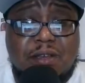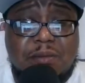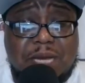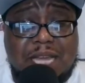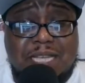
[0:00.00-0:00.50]

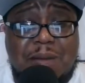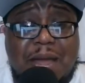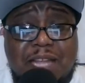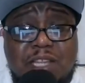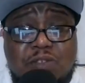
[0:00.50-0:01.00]
Because,
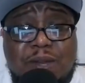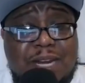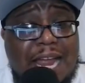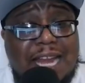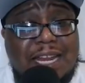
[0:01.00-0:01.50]
mind you,
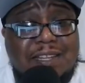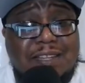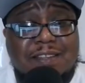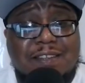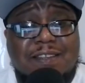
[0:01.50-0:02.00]
Atlanta
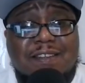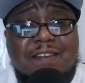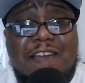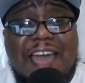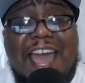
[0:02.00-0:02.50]

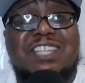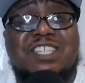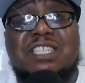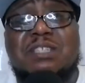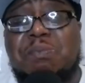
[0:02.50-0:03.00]
had
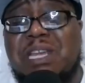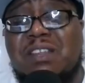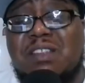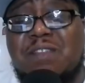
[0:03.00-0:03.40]
just beat